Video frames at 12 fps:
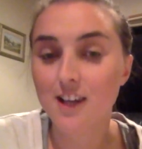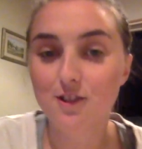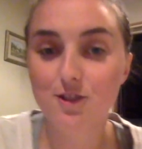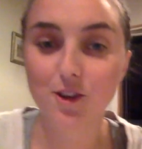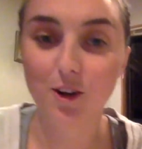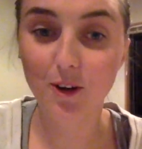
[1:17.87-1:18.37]

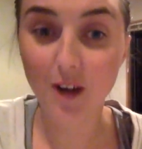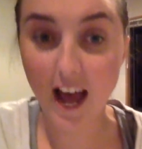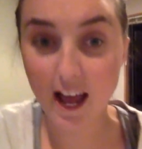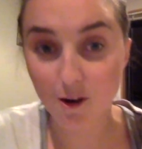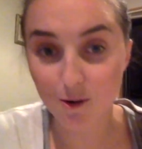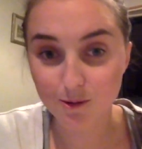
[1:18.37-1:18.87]
So
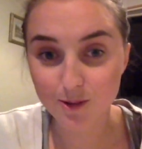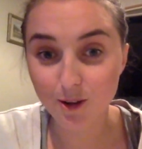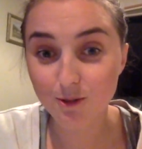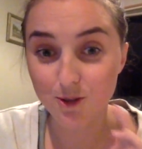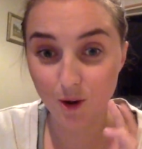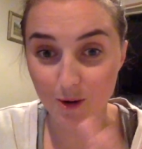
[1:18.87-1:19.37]
I
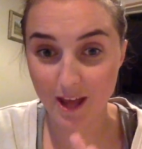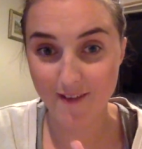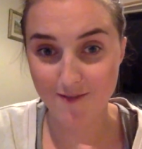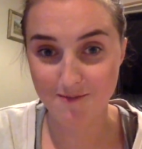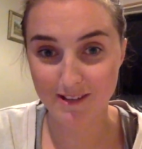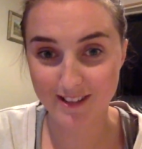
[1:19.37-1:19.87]
also don't
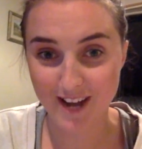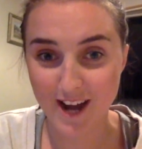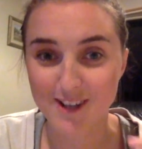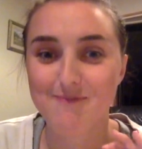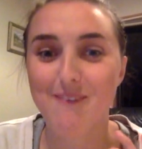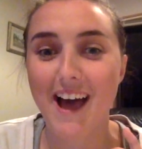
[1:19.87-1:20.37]
have a
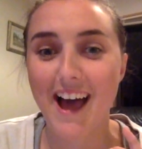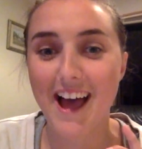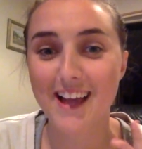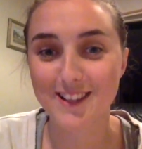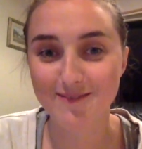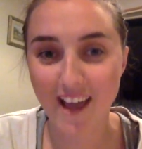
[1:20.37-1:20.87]
moustache, but
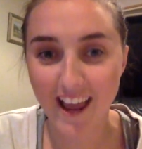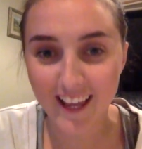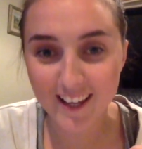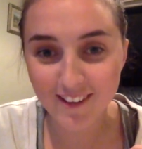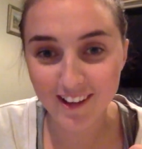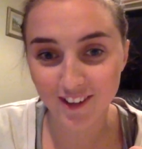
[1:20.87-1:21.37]
it's
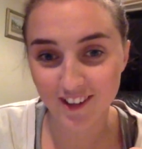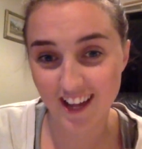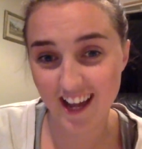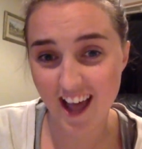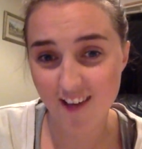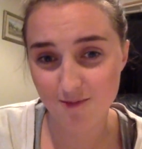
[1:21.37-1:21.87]
making me look
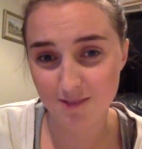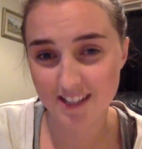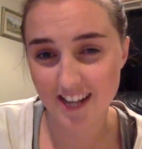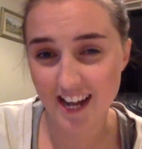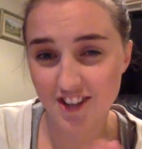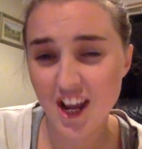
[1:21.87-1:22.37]
like I have a
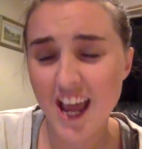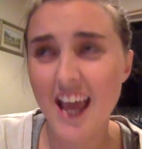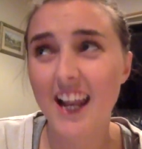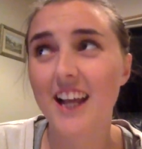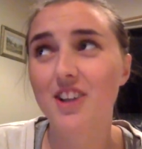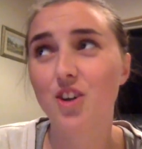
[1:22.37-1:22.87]
moustache,
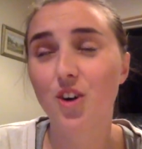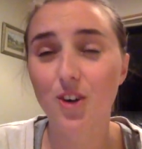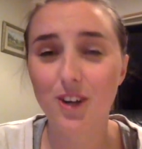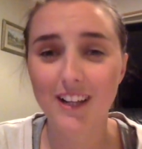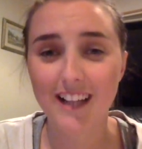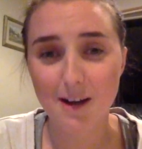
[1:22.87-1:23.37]
and I
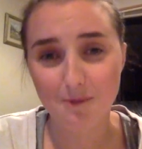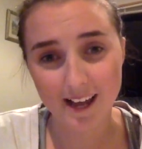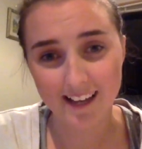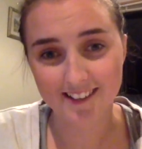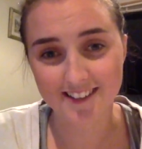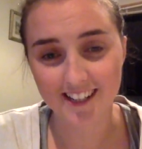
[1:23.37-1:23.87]
totally like
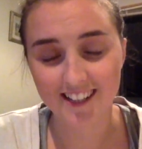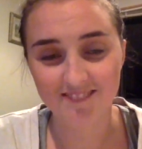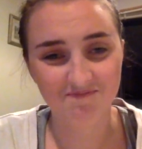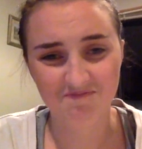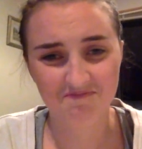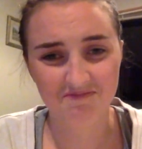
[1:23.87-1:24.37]
waxed it
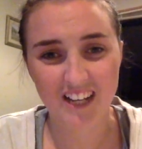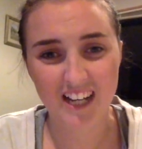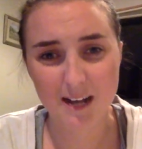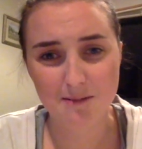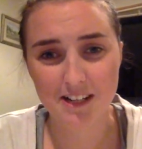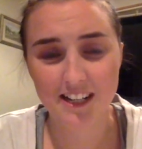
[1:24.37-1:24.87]
a
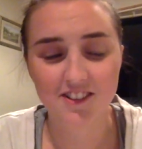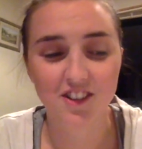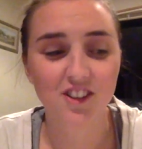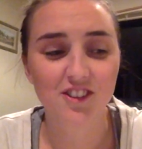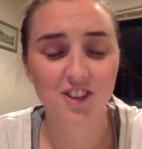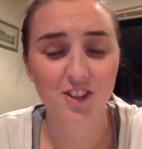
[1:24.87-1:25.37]
couple of days
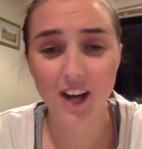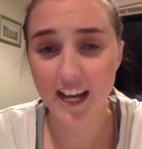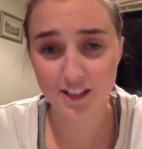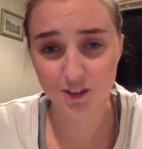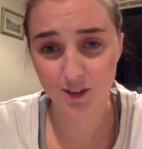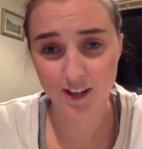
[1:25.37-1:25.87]
ago, so I
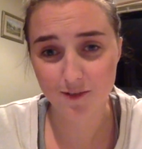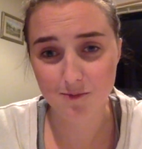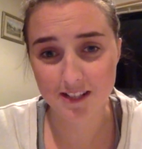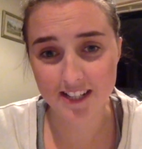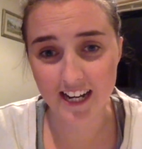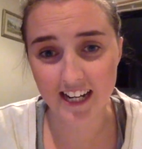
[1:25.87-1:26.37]
don't have a
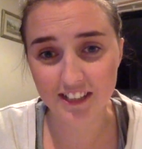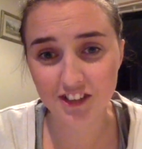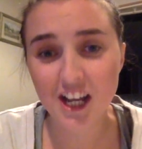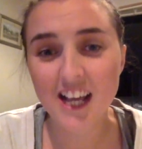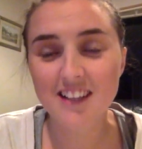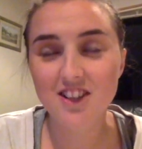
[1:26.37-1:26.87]
moustache.
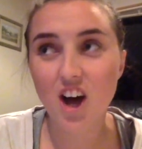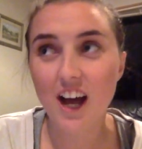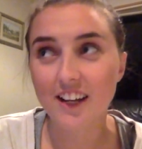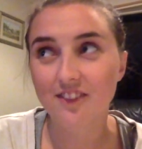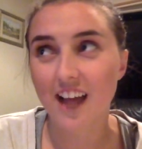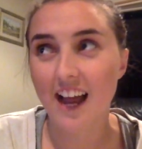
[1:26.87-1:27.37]
It's
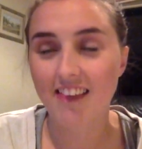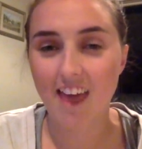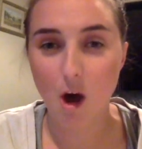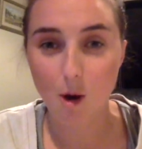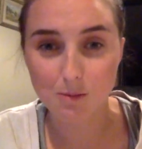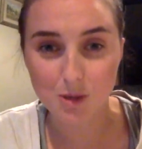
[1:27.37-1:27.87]
kind of like
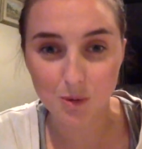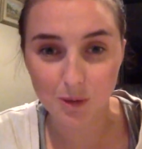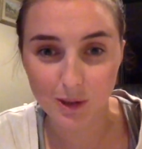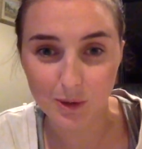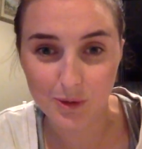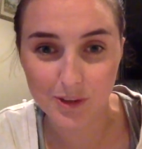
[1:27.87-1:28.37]
that optical
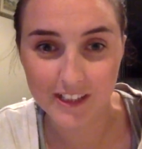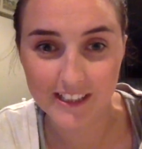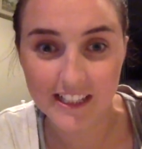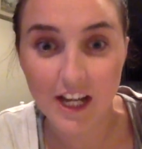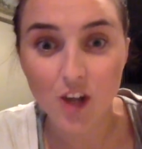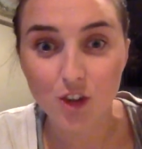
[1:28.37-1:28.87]

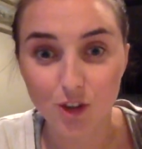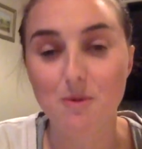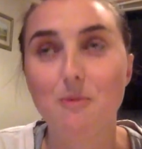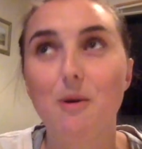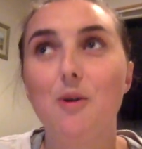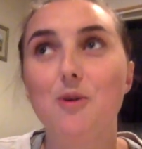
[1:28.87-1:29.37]
illusion, you know,
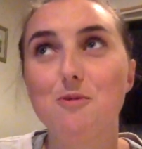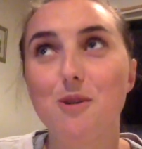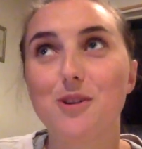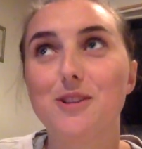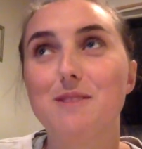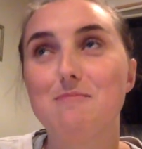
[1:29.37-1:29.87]
when we're all
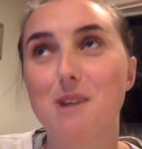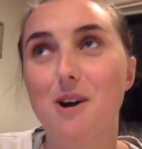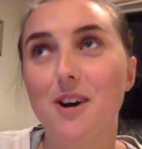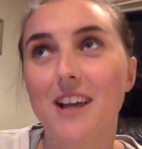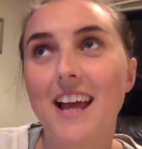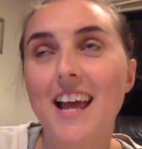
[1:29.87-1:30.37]
watching The
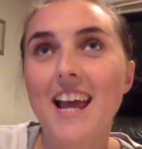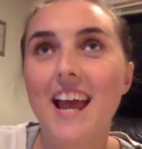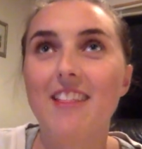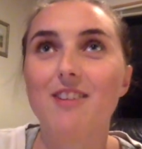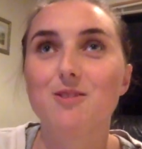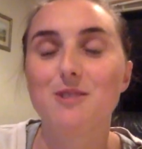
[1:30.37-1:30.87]
Block,
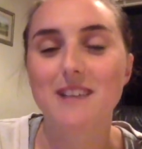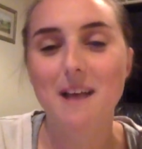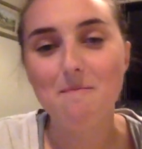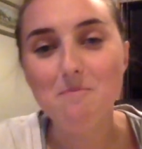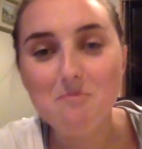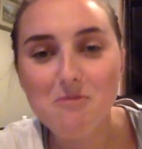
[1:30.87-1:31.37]
and there was always like,
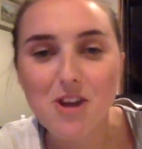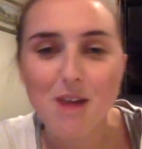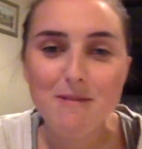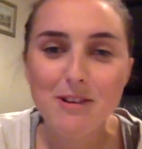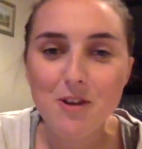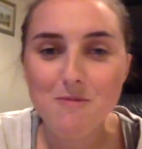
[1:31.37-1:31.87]

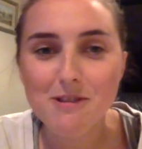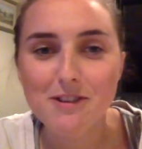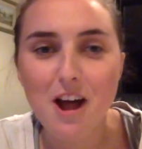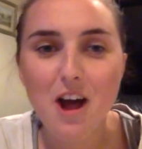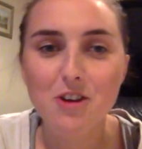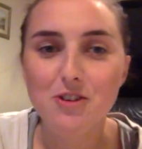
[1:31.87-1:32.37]
Jamie's got a
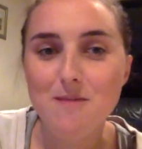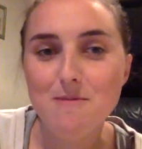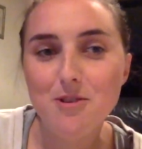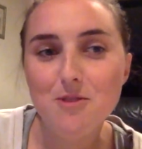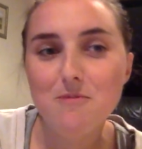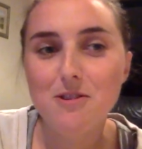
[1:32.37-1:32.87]
moustache,
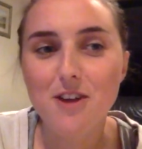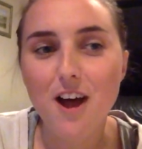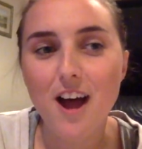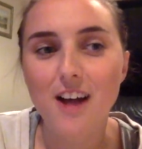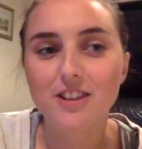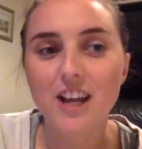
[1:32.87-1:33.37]
Jamie's got a
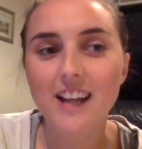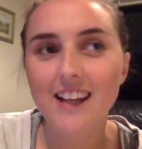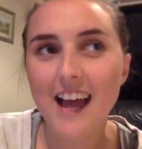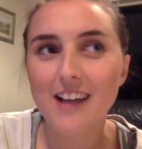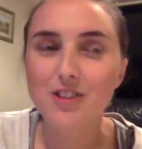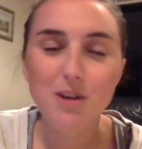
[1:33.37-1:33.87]
moustache, and
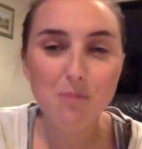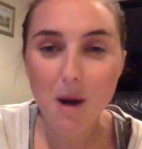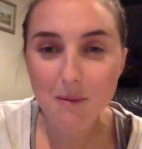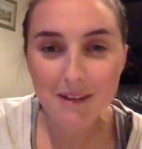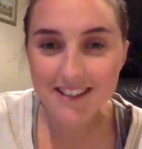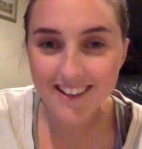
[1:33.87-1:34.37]
like, she
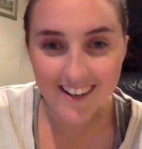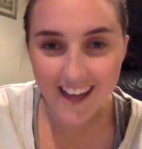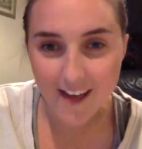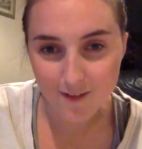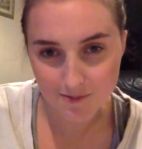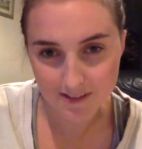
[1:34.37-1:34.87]
probably didn't
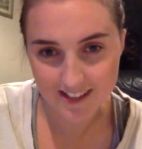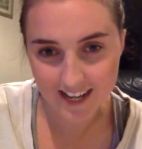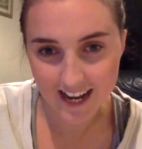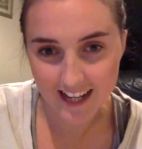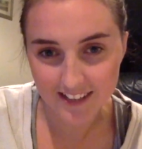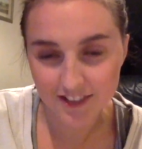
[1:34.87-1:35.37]
have a
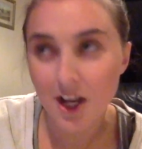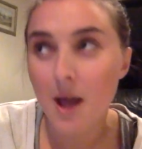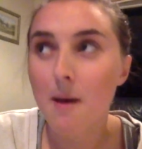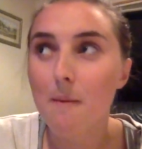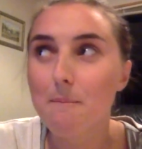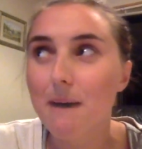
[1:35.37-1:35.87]
moustache,
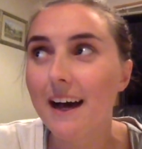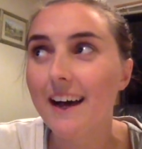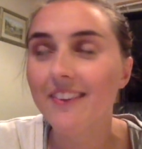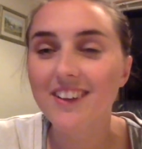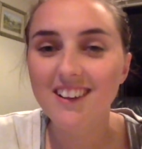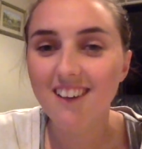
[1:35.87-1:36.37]
but
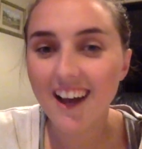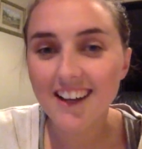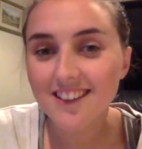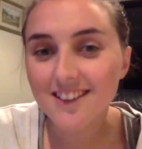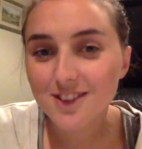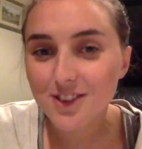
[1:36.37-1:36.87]
the
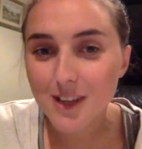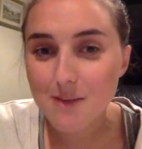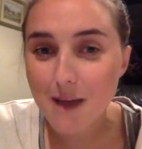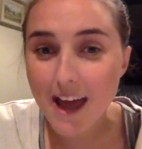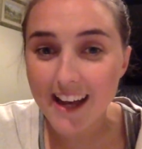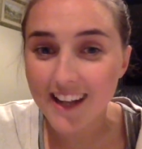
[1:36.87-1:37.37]
lighting's really
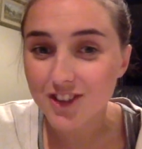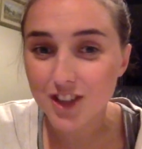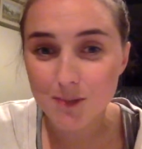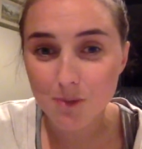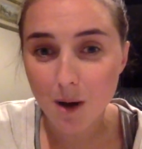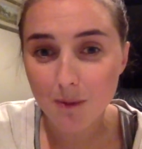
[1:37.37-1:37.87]
bad, and
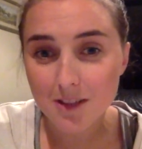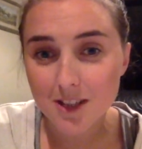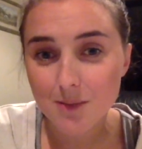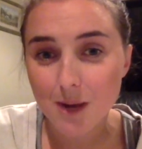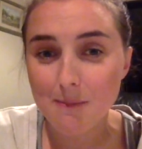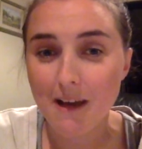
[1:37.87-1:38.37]
she's probably
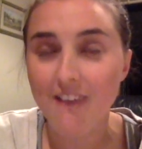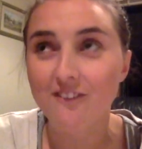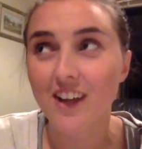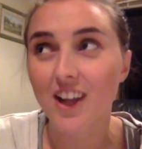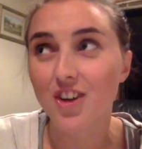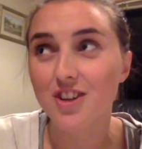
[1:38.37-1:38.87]
just one of my
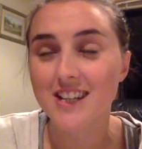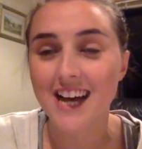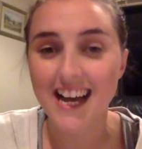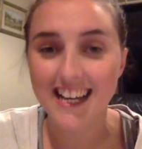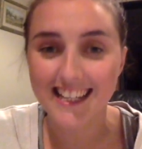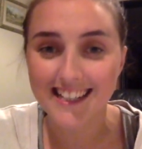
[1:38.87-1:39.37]
fellow
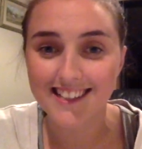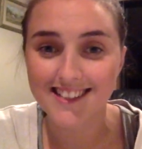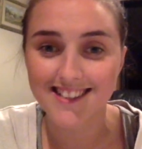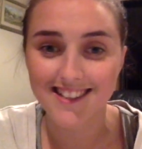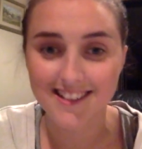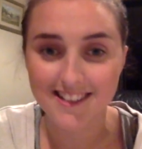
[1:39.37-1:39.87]
dark-haired
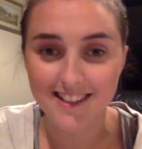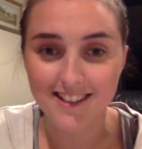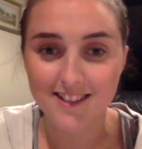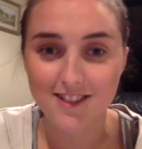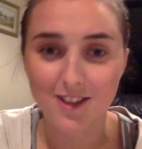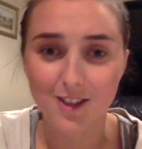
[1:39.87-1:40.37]

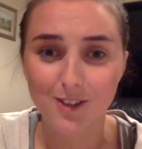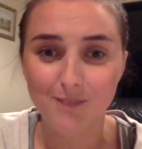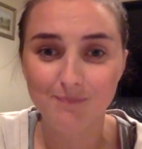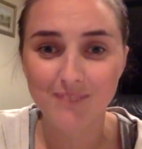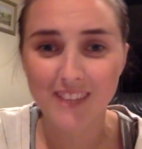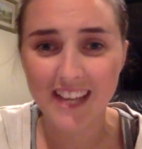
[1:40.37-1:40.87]
sisters, so
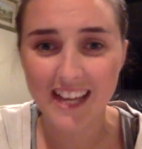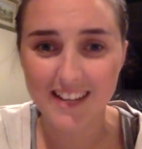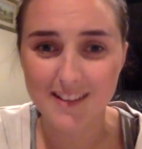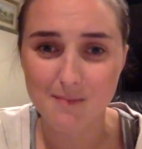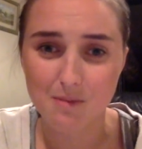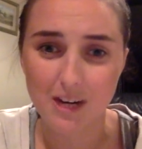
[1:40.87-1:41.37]
cut
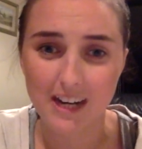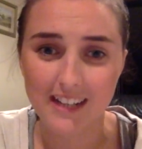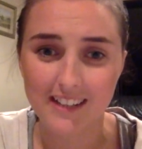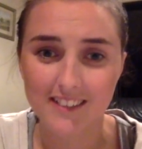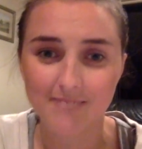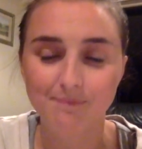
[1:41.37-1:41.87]
us a break.
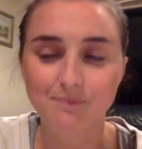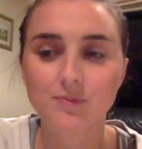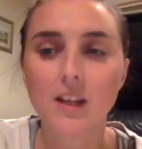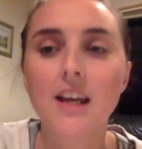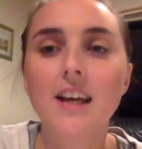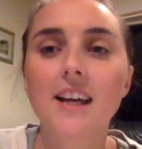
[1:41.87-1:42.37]

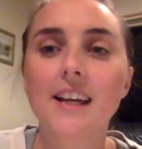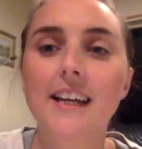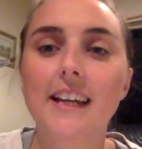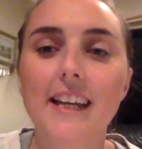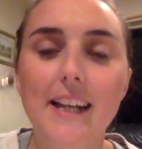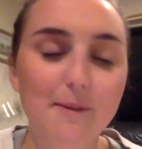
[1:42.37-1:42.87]

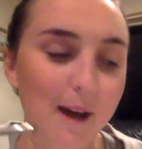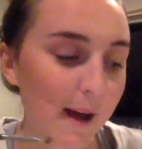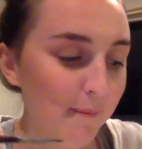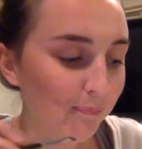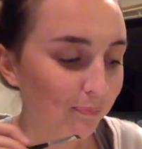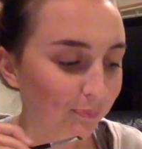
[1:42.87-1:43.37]
Anyway,
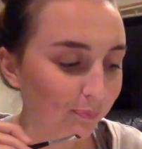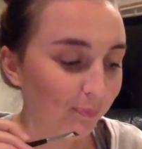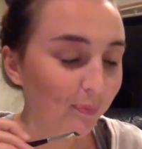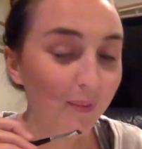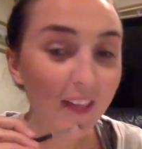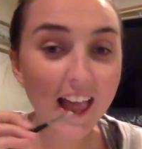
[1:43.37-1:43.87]

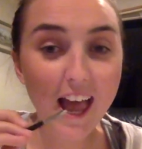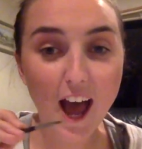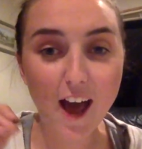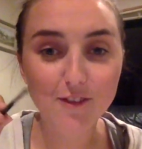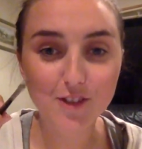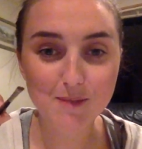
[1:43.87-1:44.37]

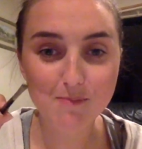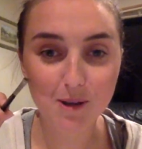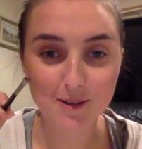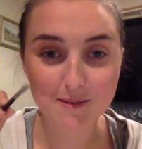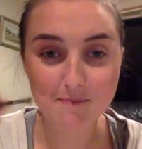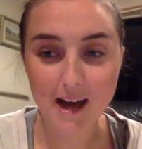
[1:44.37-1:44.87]
I've just
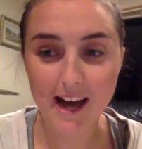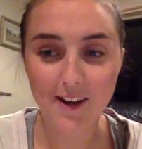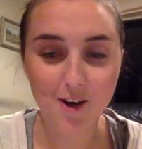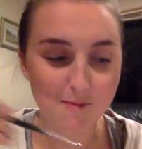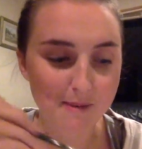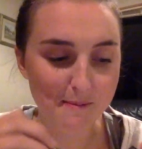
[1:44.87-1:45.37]
put some powder
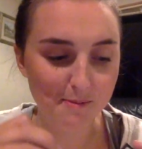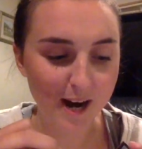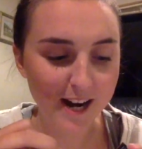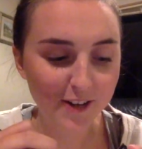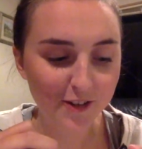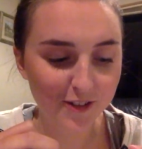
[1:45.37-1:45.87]
on my
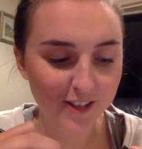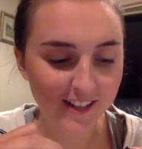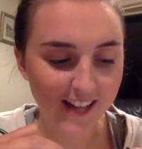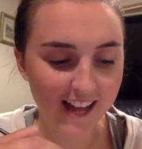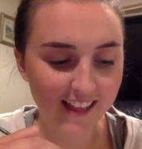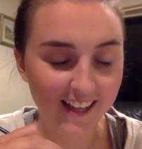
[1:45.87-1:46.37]
brush,
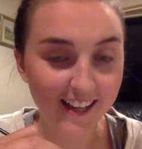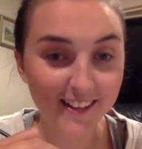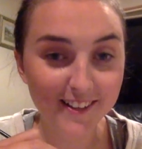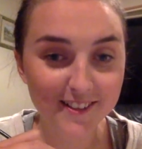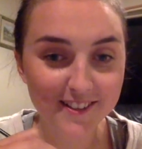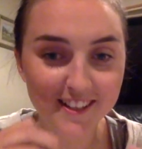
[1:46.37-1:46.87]
like this.
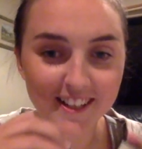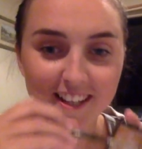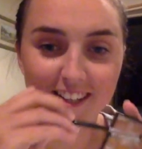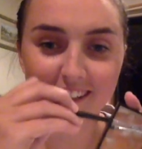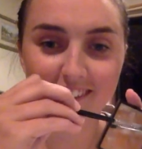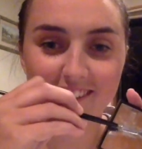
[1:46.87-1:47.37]

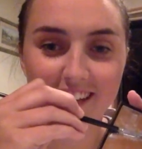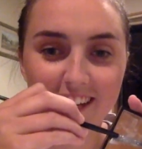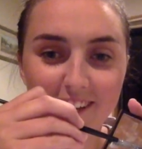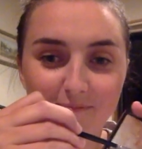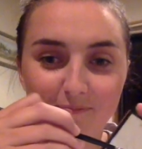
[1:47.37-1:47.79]
See?